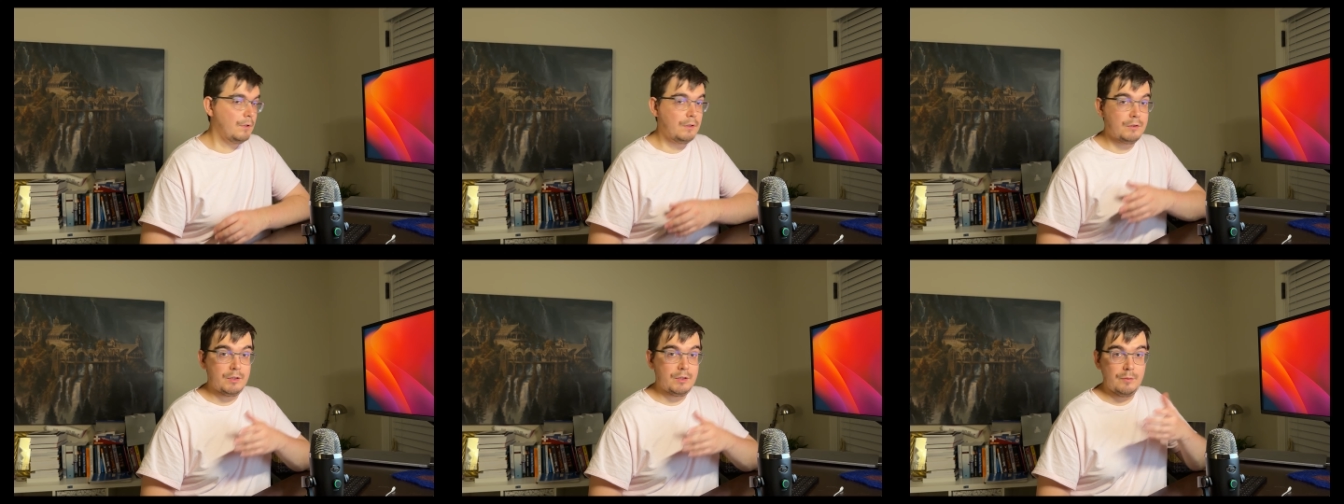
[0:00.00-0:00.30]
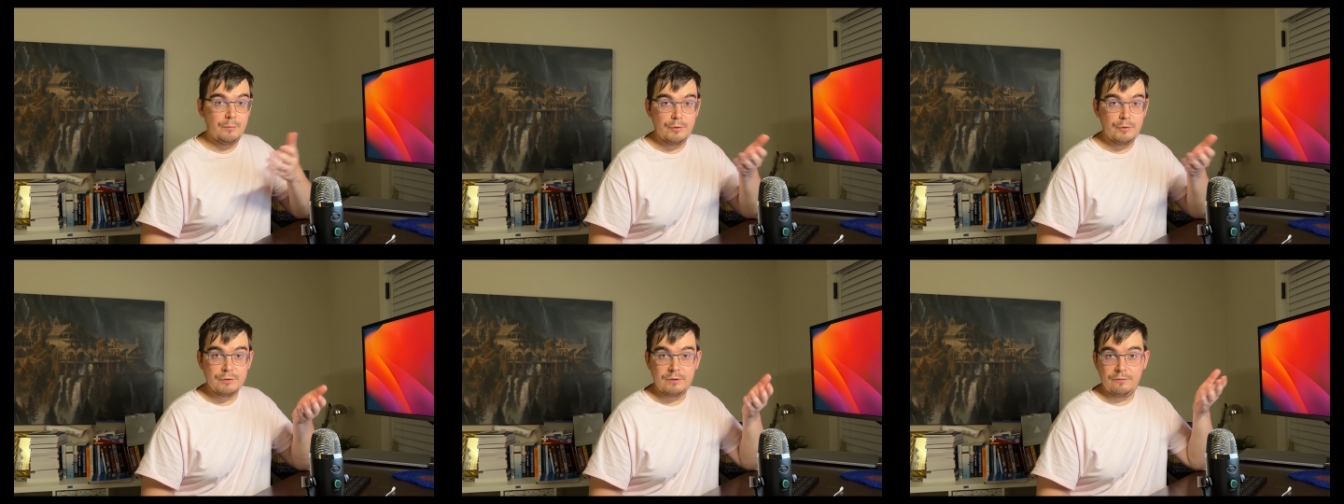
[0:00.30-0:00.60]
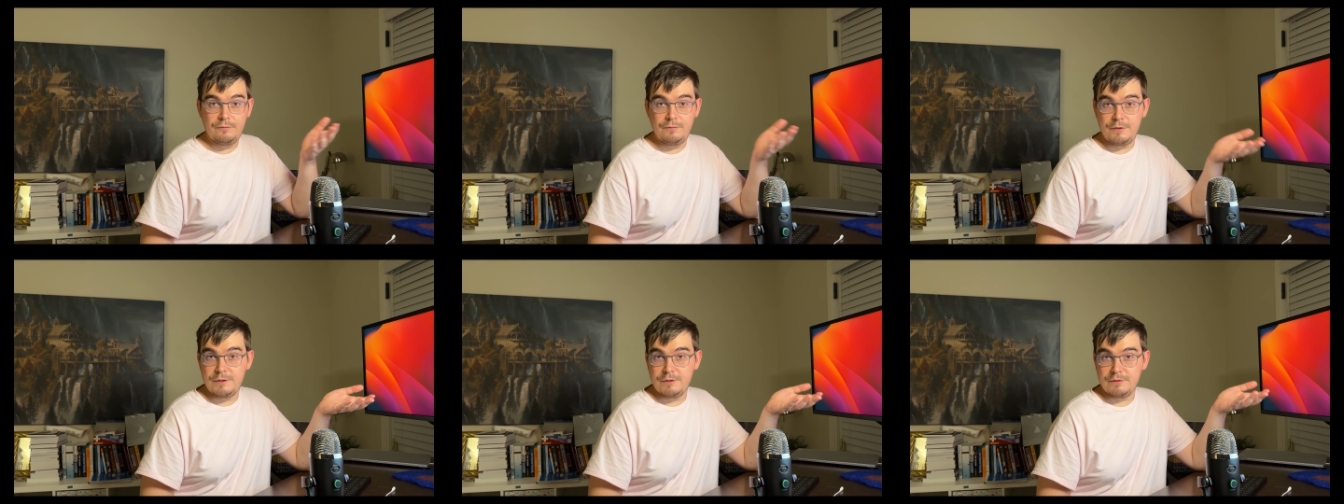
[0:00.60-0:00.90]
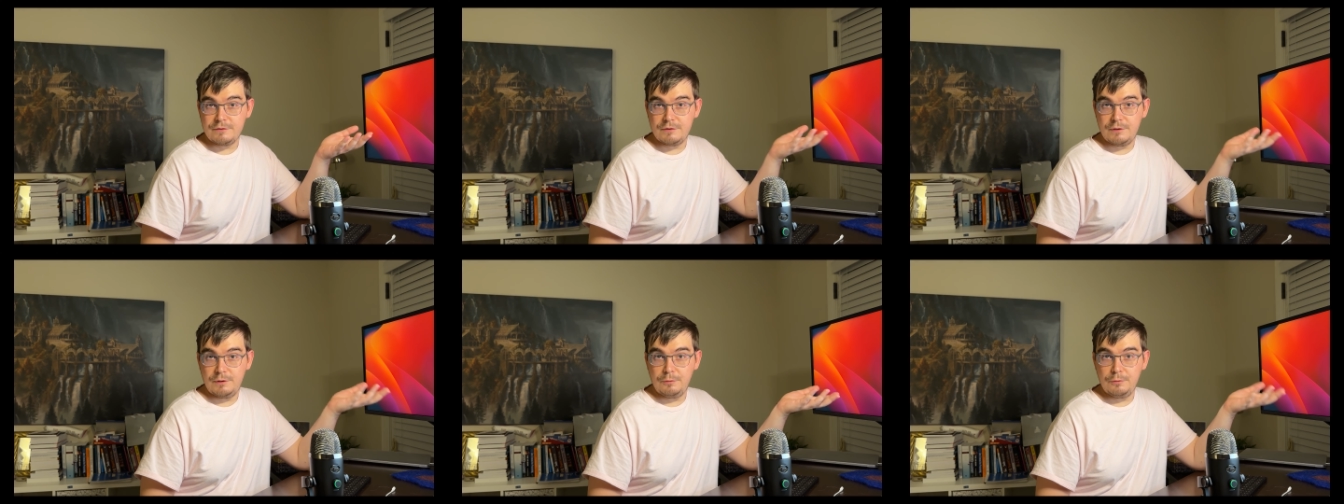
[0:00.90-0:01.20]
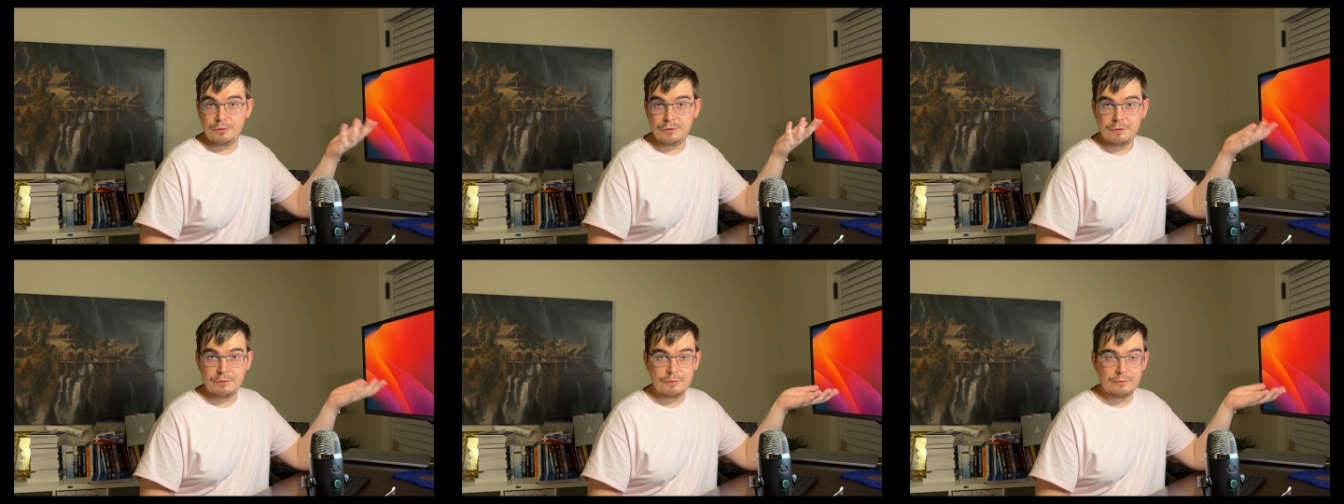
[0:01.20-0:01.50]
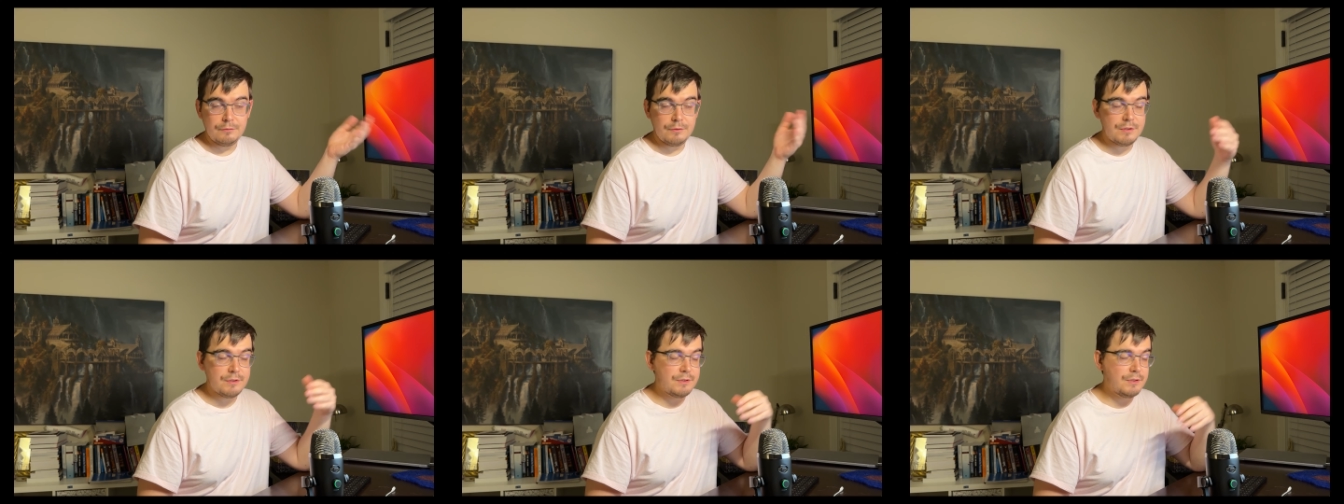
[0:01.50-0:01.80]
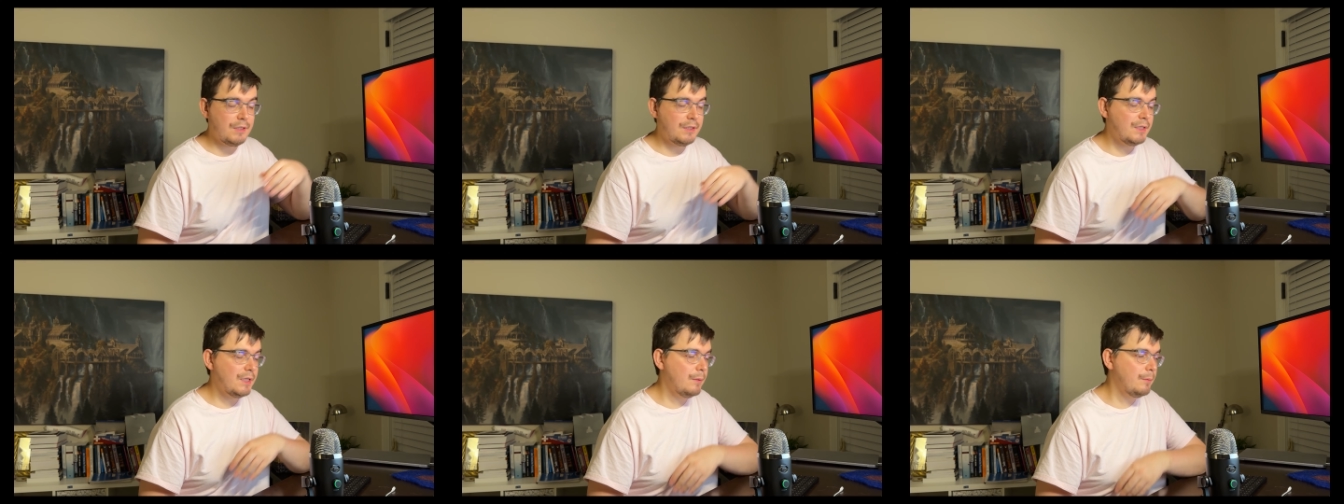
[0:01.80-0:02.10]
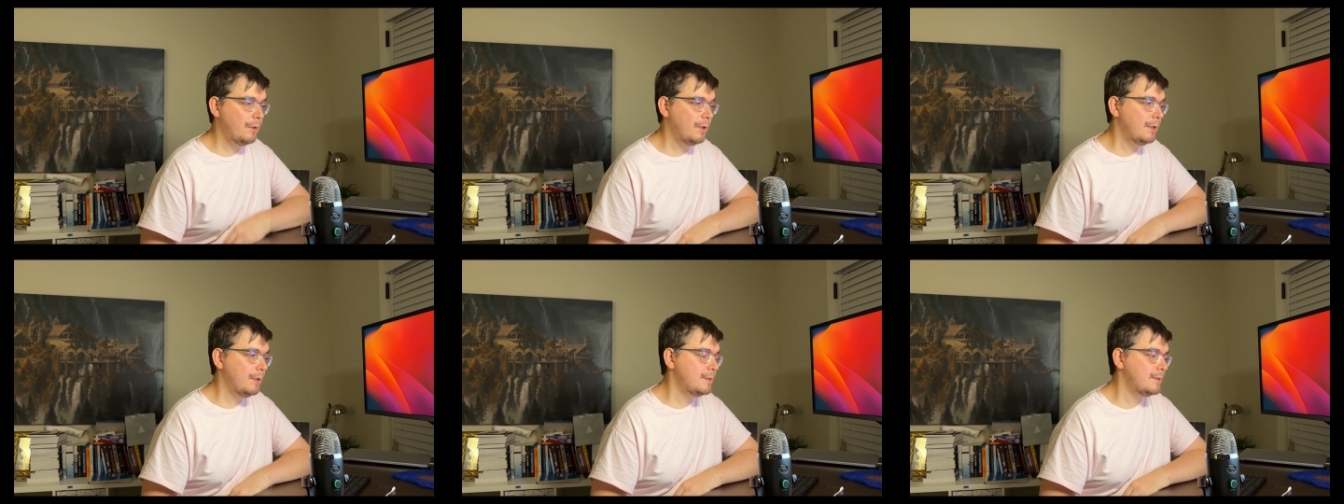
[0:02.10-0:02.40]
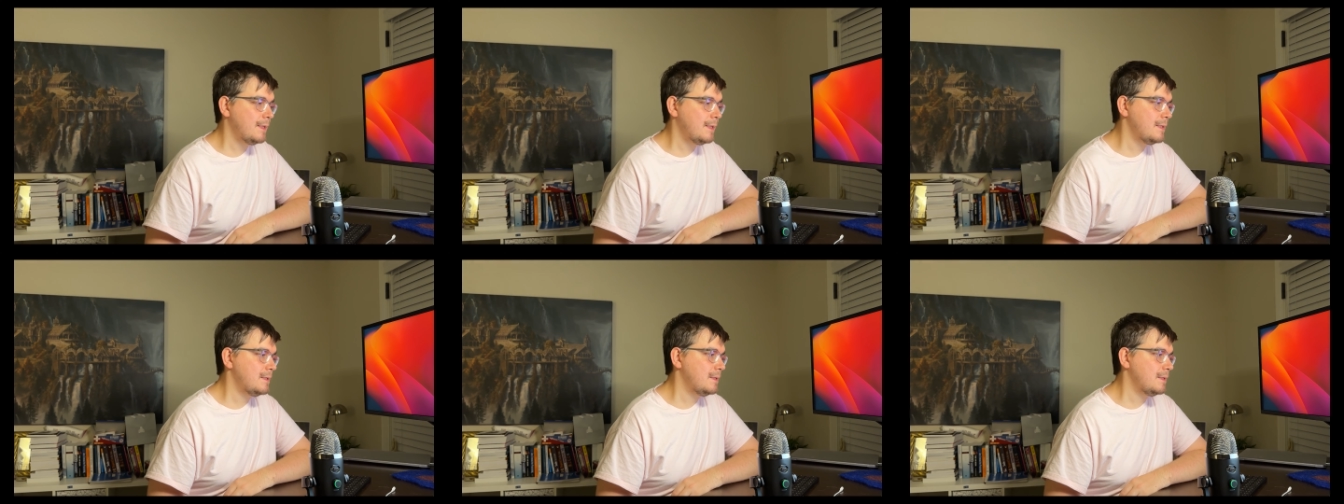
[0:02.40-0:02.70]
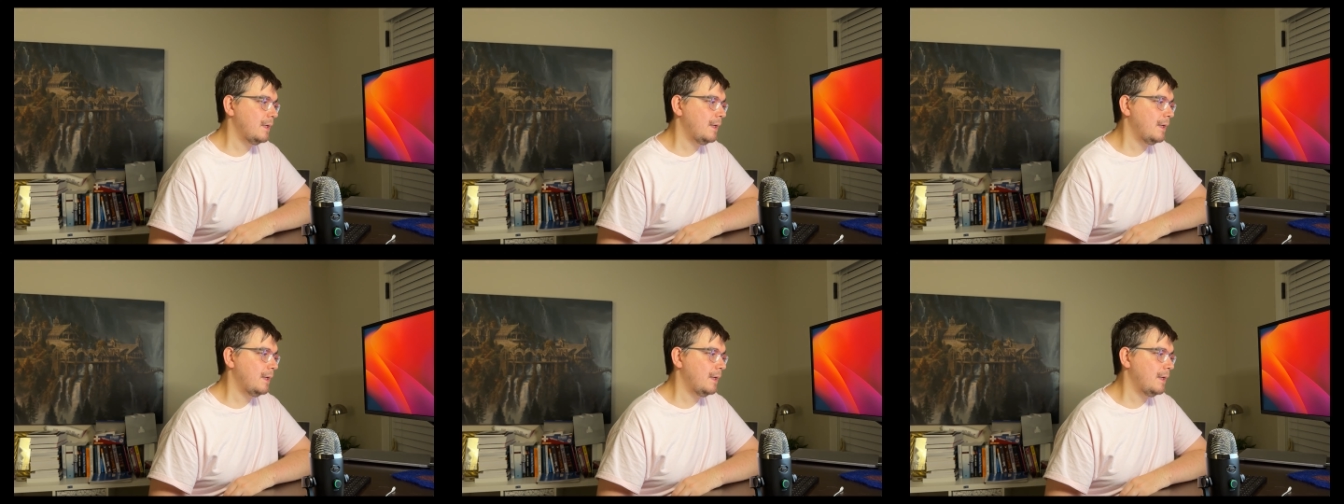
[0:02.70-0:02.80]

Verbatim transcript: the most efficient solution to this dynamically sized